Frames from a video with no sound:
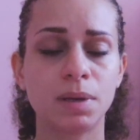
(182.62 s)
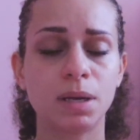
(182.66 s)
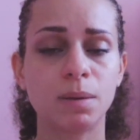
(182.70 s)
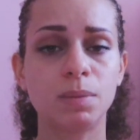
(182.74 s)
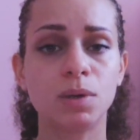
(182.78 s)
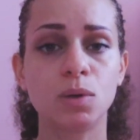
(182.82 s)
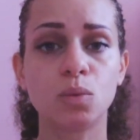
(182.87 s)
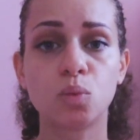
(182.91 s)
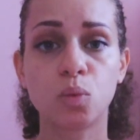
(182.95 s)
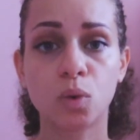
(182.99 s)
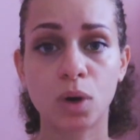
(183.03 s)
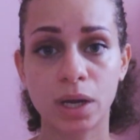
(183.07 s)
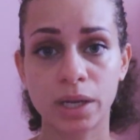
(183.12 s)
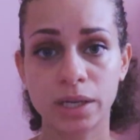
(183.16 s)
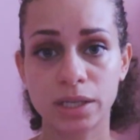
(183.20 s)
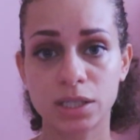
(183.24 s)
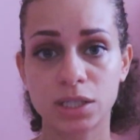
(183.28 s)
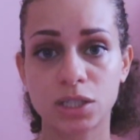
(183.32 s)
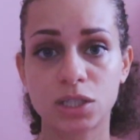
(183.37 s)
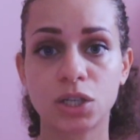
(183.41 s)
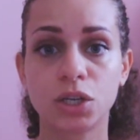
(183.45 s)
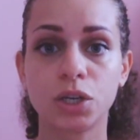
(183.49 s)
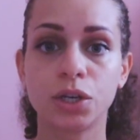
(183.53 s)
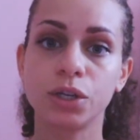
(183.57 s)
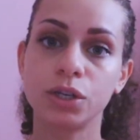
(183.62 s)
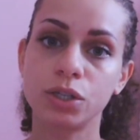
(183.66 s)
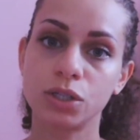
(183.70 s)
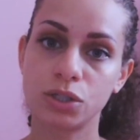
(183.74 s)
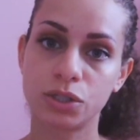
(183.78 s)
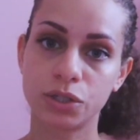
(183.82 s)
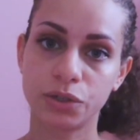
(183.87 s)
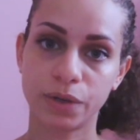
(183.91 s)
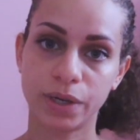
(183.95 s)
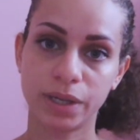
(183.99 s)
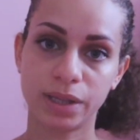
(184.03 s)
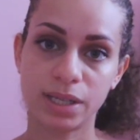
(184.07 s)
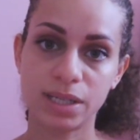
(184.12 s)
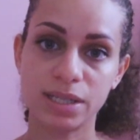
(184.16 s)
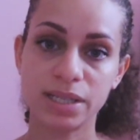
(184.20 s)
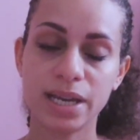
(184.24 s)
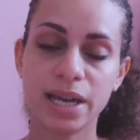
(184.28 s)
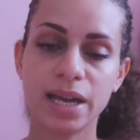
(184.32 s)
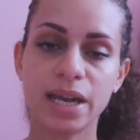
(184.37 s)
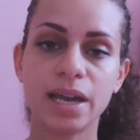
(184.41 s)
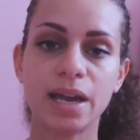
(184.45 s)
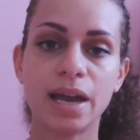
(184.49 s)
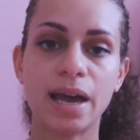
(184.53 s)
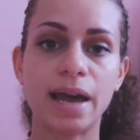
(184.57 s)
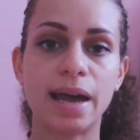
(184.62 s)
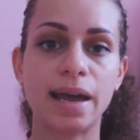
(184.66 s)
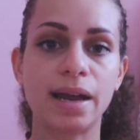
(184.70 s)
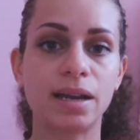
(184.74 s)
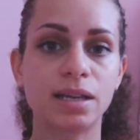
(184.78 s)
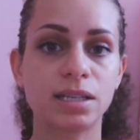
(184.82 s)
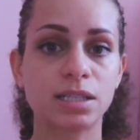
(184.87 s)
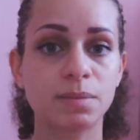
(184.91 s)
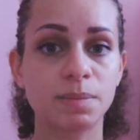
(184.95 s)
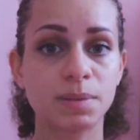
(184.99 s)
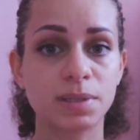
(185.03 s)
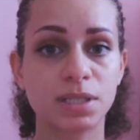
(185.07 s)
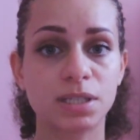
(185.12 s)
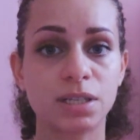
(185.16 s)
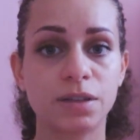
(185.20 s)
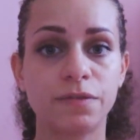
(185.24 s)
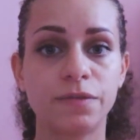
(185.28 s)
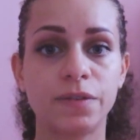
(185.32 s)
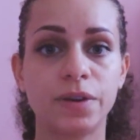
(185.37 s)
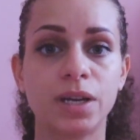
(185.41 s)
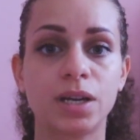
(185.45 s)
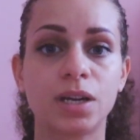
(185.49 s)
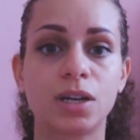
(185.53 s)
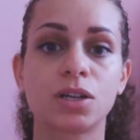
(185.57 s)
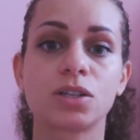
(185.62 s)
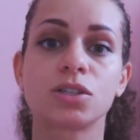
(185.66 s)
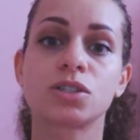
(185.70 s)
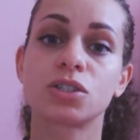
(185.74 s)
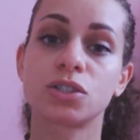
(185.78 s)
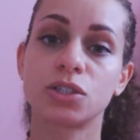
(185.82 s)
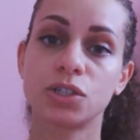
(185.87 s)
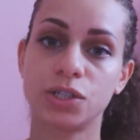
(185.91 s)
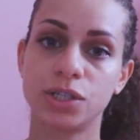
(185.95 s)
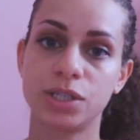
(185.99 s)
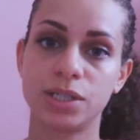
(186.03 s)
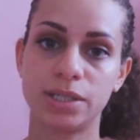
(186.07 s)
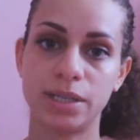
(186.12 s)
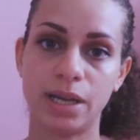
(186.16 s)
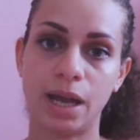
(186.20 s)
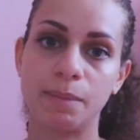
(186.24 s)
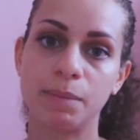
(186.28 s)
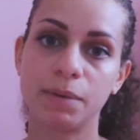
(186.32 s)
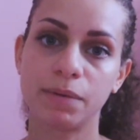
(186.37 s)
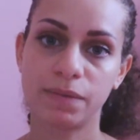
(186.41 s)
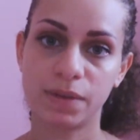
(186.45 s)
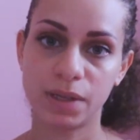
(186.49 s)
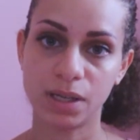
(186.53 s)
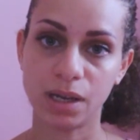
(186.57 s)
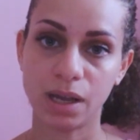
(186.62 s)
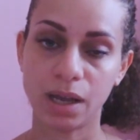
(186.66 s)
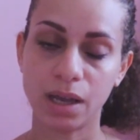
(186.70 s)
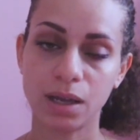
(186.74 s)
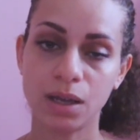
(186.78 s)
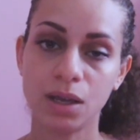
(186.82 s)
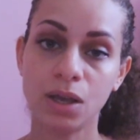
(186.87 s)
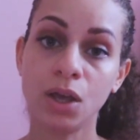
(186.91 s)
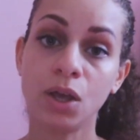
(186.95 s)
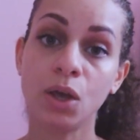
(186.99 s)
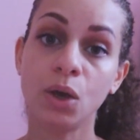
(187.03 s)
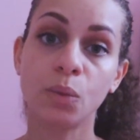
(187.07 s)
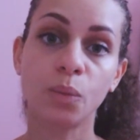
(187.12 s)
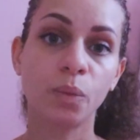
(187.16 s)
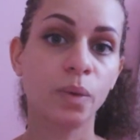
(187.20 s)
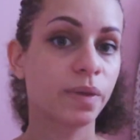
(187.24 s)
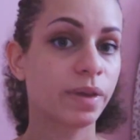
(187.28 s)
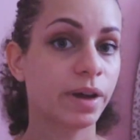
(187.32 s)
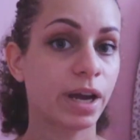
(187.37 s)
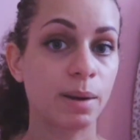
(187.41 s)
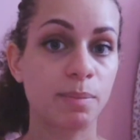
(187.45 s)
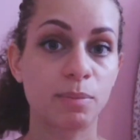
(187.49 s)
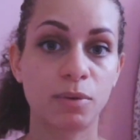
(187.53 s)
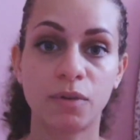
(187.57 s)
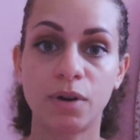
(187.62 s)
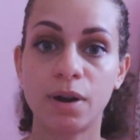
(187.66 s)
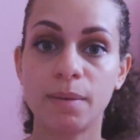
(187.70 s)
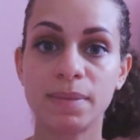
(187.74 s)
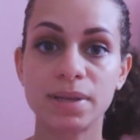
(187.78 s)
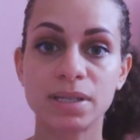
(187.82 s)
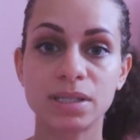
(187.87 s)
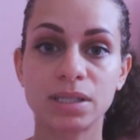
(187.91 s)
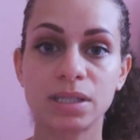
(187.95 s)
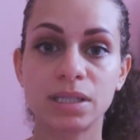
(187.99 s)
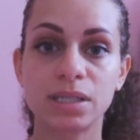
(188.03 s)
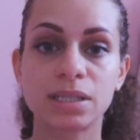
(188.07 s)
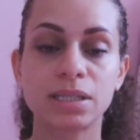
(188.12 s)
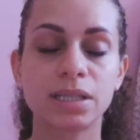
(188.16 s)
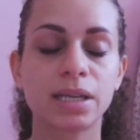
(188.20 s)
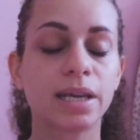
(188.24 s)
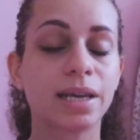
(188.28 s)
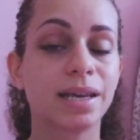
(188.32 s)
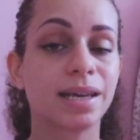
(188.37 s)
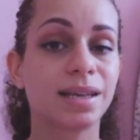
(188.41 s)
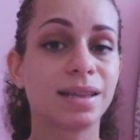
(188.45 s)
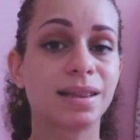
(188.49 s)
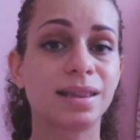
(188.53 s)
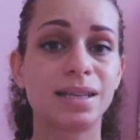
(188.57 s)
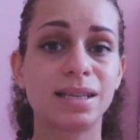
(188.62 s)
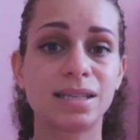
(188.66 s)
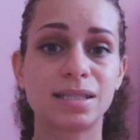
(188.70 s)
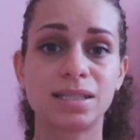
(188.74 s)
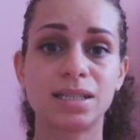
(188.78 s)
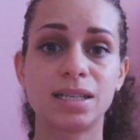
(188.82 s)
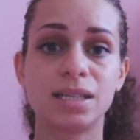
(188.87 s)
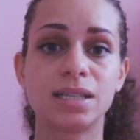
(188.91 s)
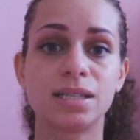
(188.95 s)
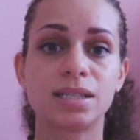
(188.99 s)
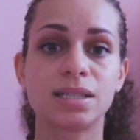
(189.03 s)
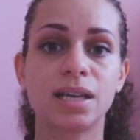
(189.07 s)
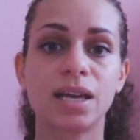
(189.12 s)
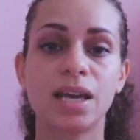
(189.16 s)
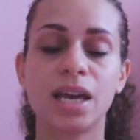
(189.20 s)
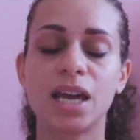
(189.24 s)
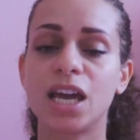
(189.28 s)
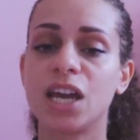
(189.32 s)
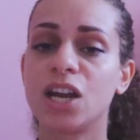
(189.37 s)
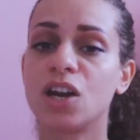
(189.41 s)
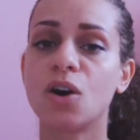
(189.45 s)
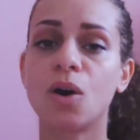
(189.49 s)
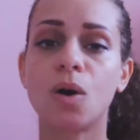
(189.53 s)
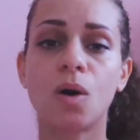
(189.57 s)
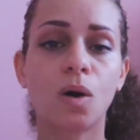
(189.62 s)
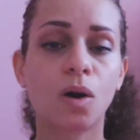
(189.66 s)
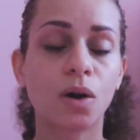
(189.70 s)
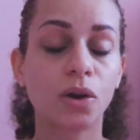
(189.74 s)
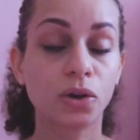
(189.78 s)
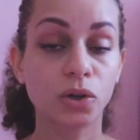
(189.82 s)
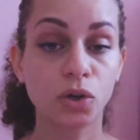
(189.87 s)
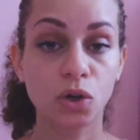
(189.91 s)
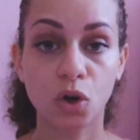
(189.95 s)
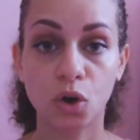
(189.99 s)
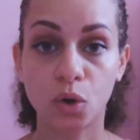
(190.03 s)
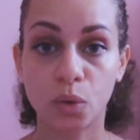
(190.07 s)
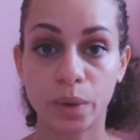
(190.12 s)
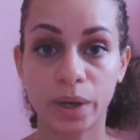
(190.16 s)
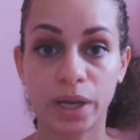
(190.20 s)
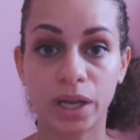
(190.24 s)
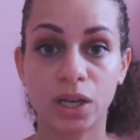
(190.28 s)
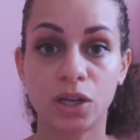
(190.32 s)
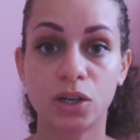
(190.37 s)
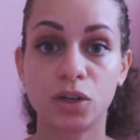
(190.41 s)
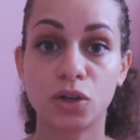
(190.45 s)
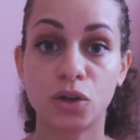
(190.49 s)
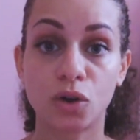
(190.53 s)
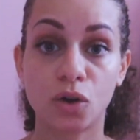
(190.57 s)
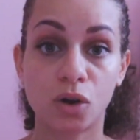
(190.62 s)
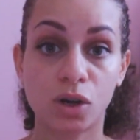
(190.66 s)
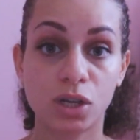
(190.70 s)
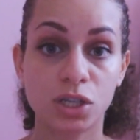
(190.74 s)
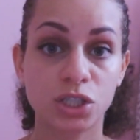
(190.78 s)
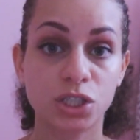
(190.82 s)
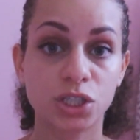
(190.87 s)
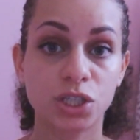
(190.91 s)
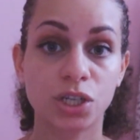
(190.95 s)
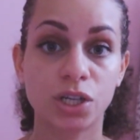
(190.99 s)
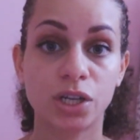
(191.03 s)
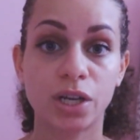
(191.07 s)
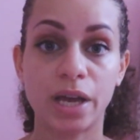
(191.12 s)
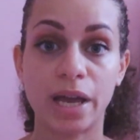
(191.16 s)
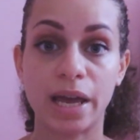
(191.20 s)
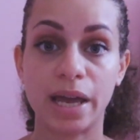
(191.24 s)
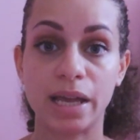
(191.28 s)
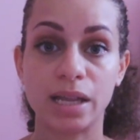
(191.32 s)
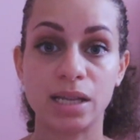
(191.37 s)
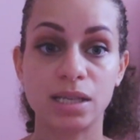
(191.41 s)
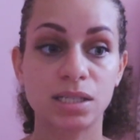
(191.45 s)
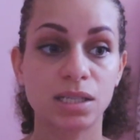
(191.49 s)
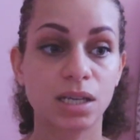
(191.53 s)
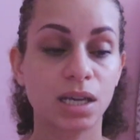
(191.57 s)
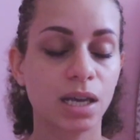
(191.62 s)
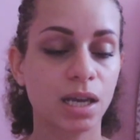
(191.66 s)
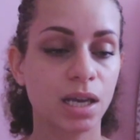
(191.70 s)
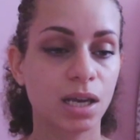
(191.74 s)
maybe once during the day at a specific certain time of the day. With hyperemesis, this is an ongoing nausea and